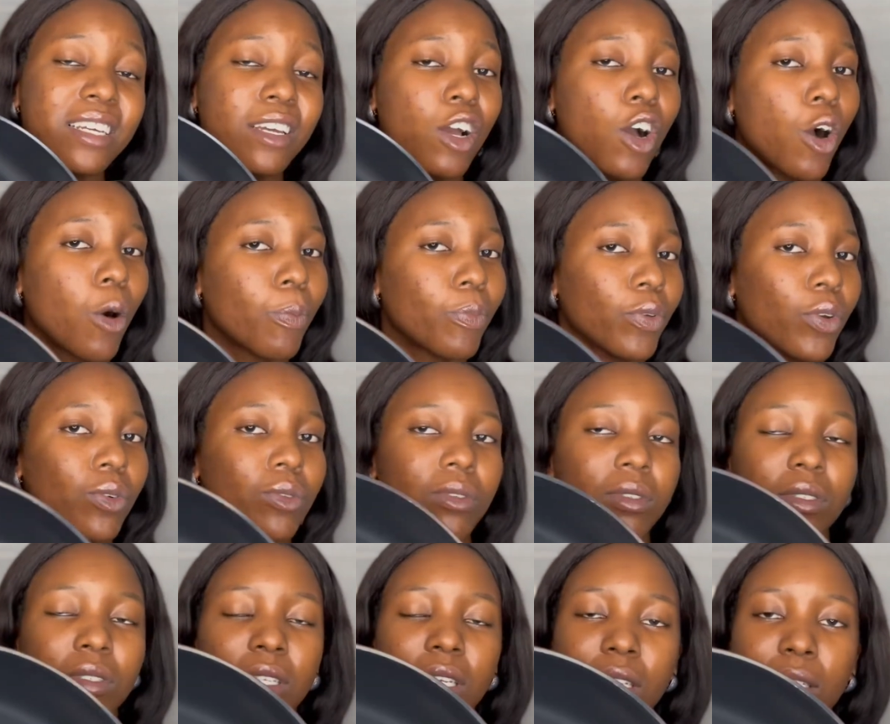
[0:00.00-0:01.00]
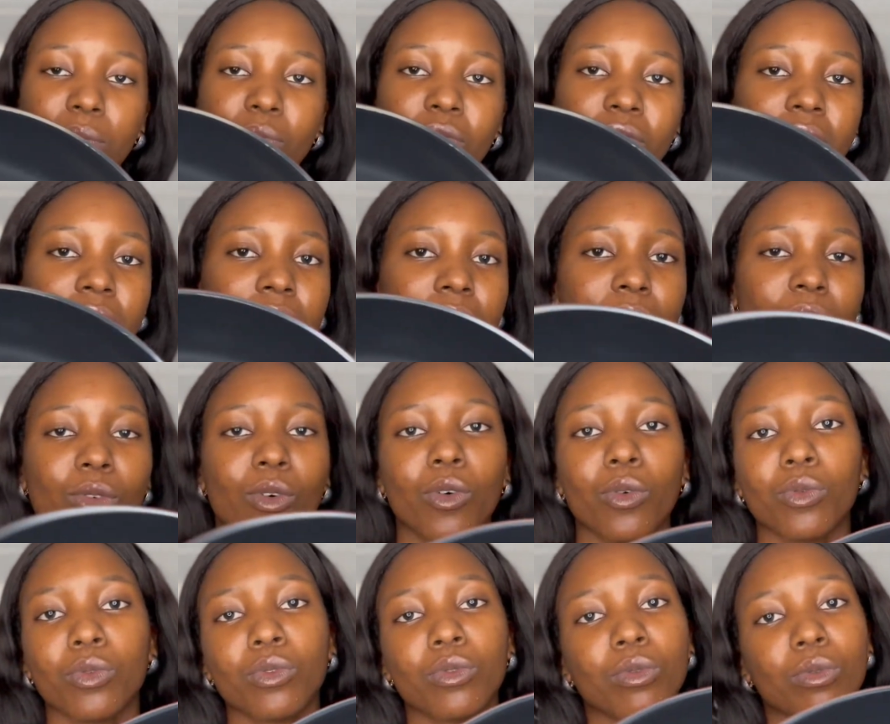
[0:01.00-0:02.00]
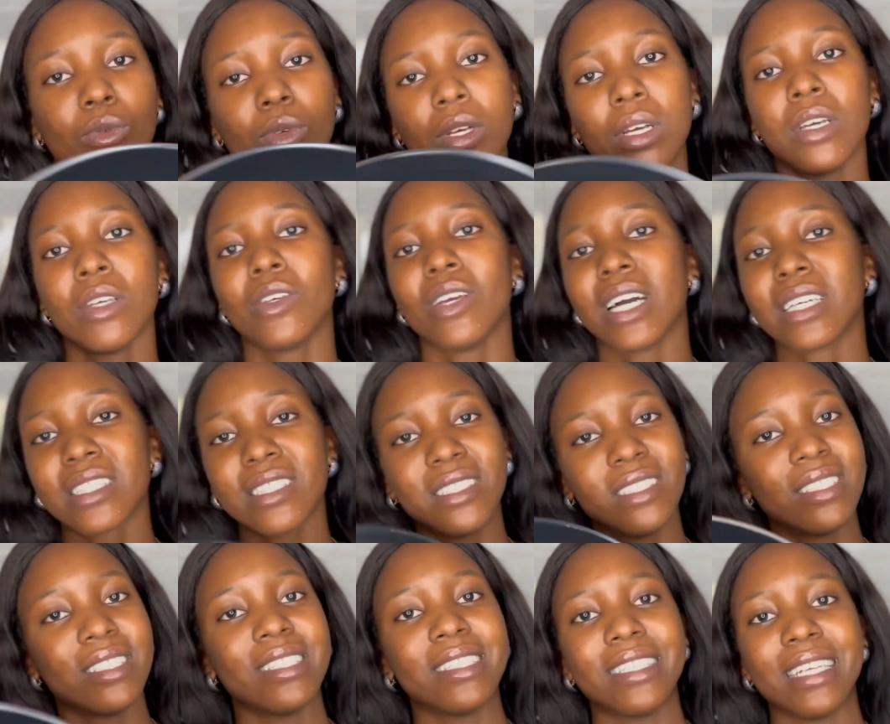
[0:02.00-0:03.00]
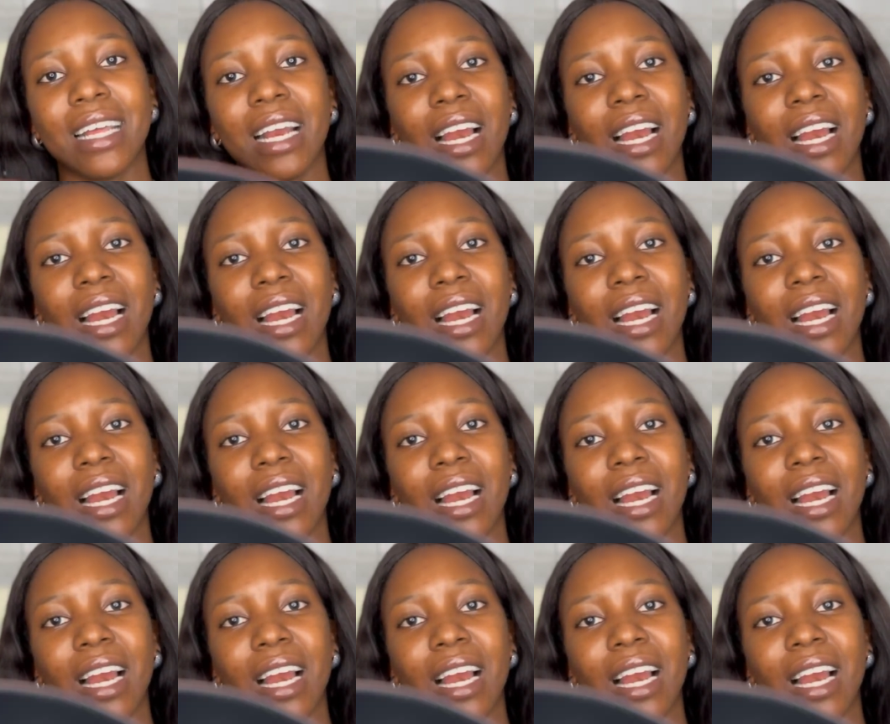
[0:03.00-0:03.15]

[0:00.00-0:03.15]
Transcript: help your cooking experience also. You actually need a